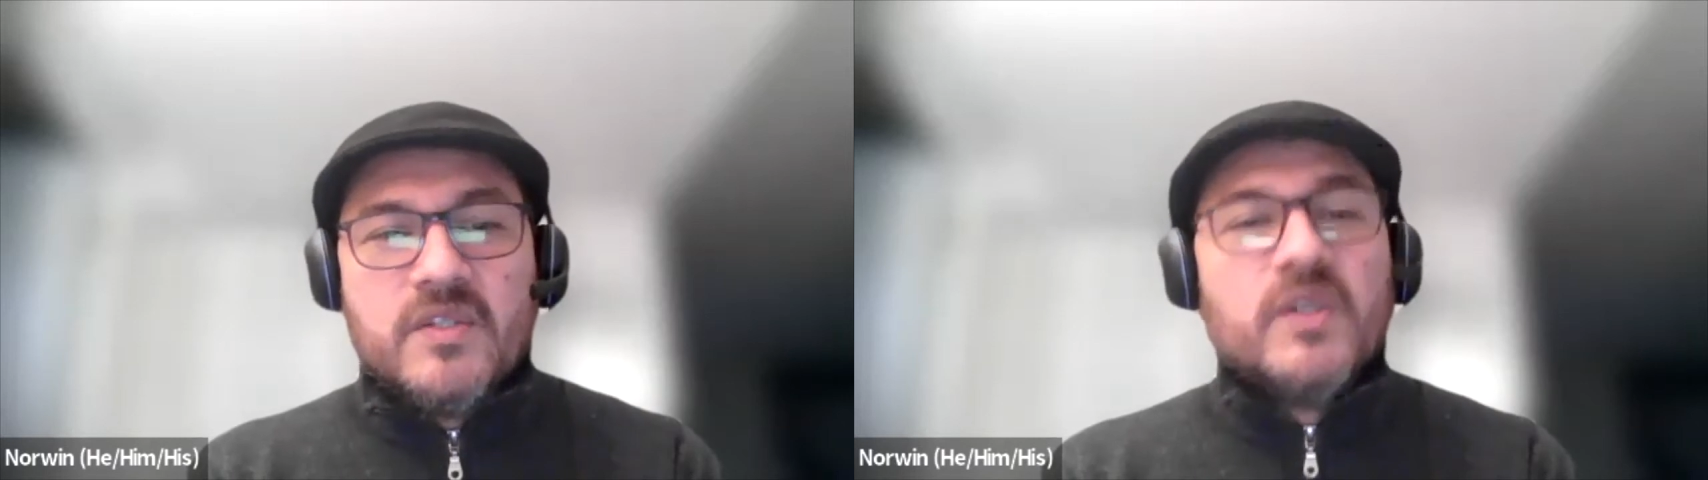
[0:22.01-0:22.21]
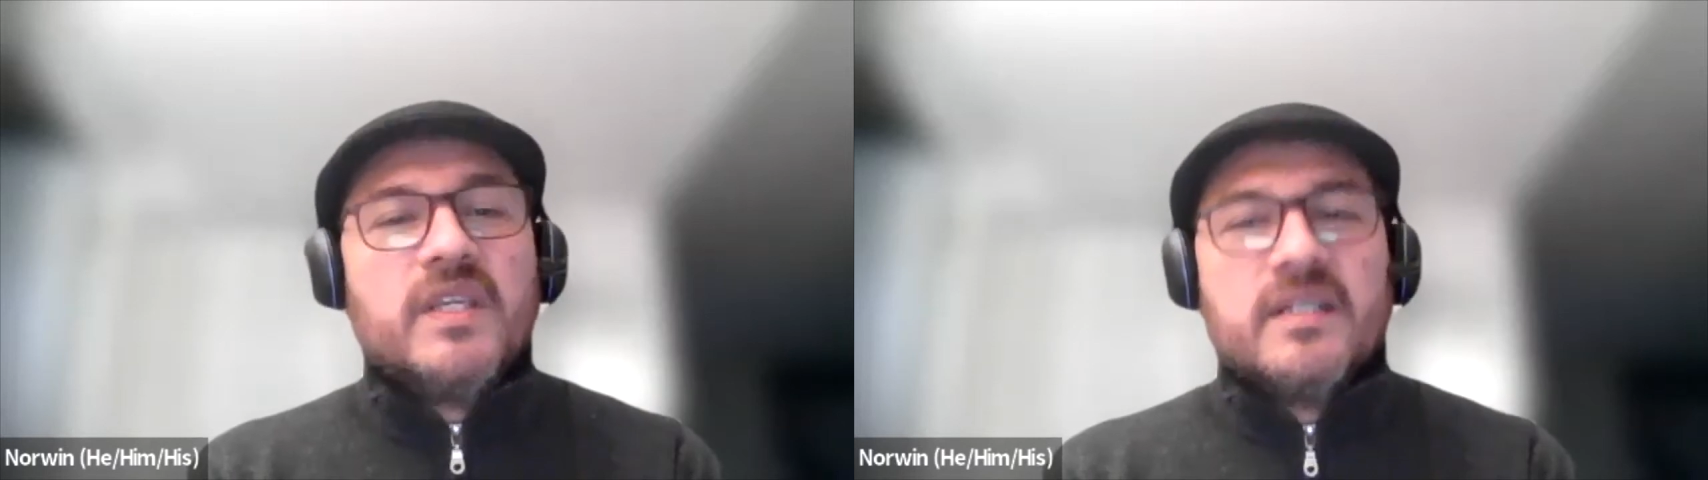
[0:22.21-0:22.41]

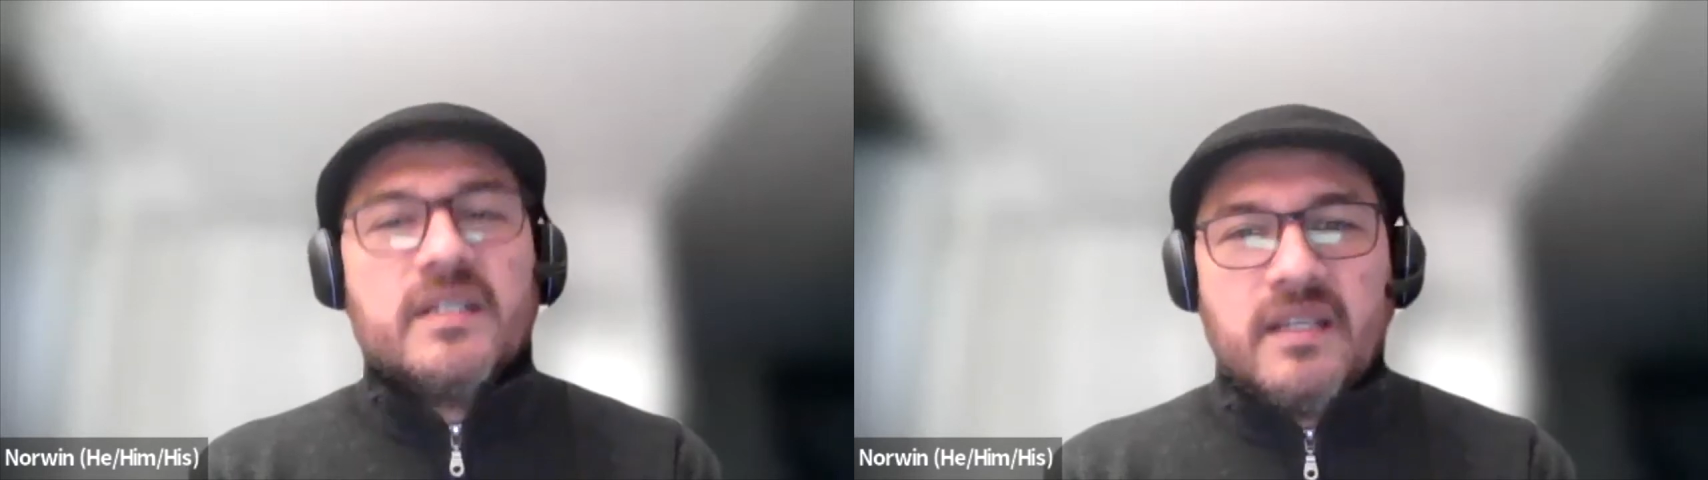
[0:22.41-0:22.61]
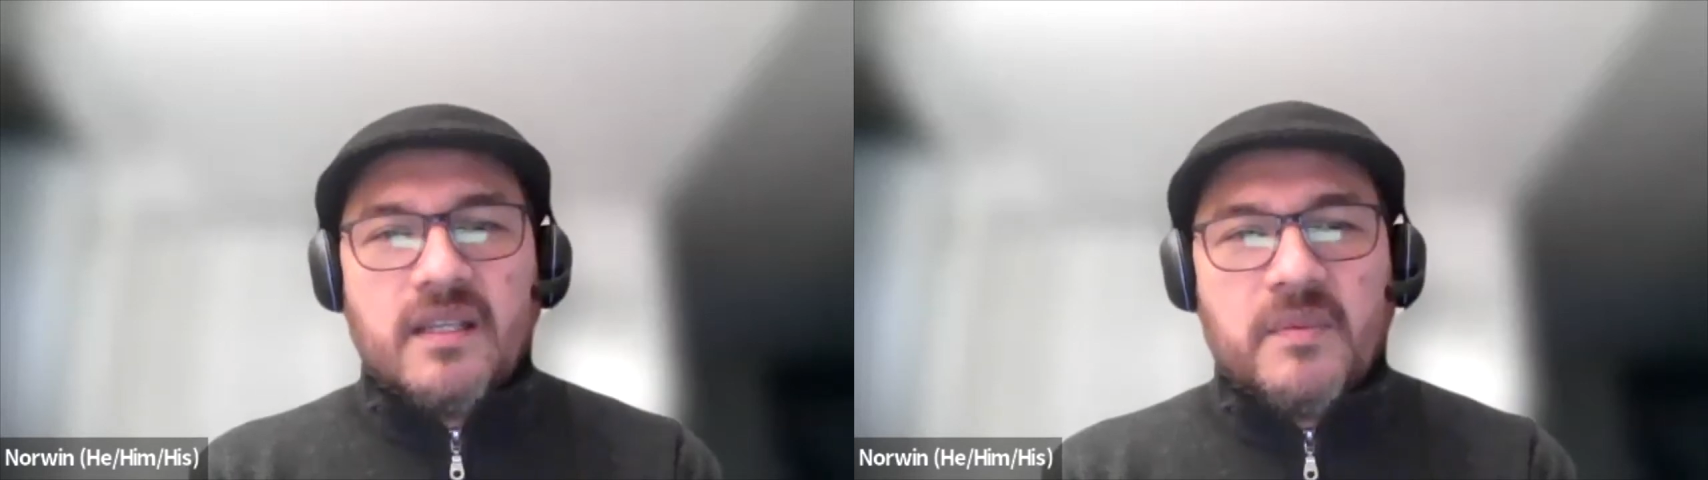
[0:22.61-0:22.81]
years
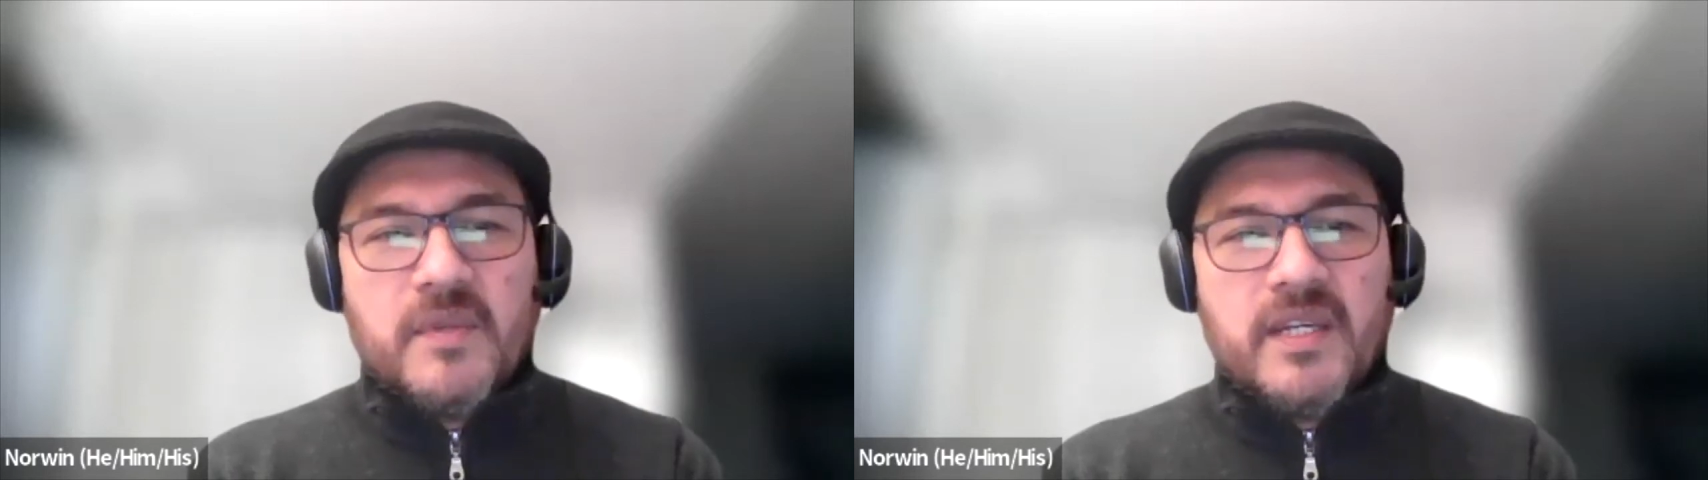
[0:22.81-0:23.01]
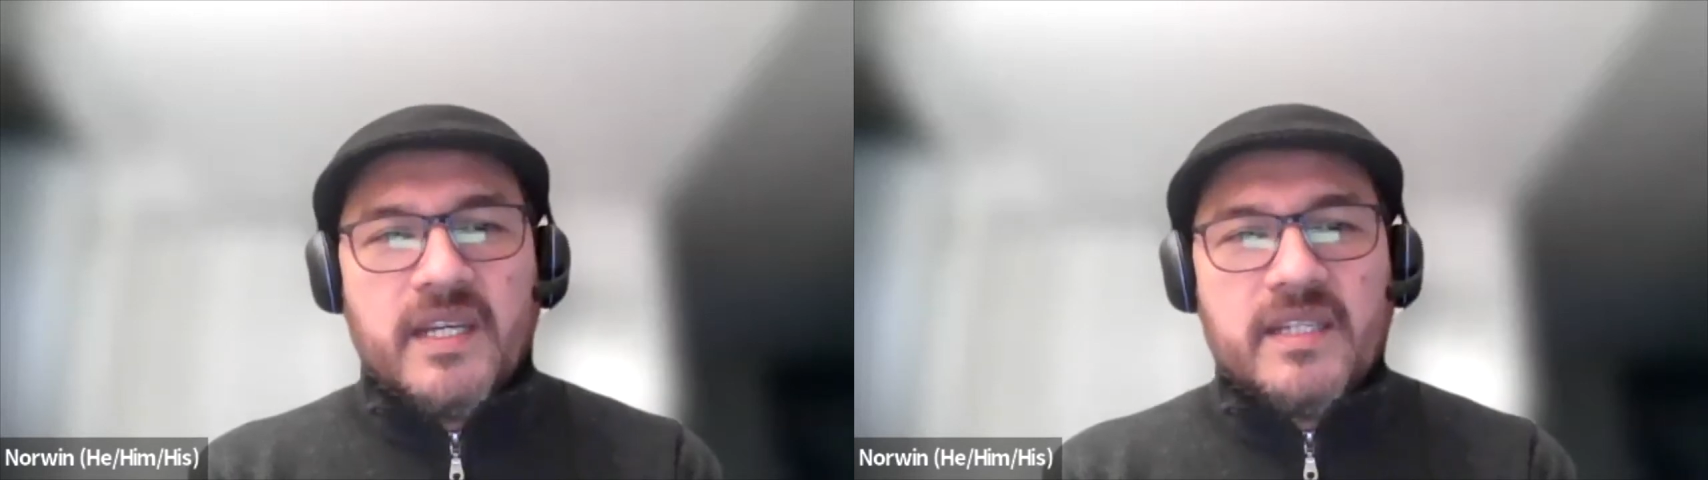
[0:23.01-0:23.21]
at
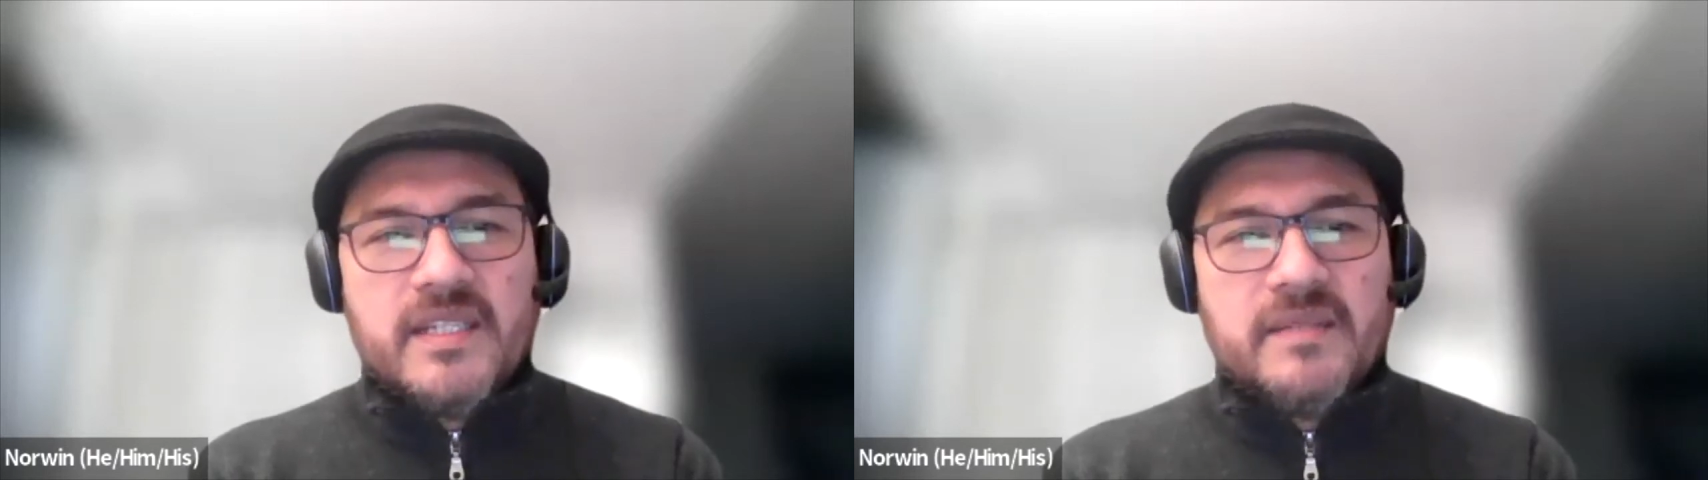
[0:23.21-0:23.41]
Community IT.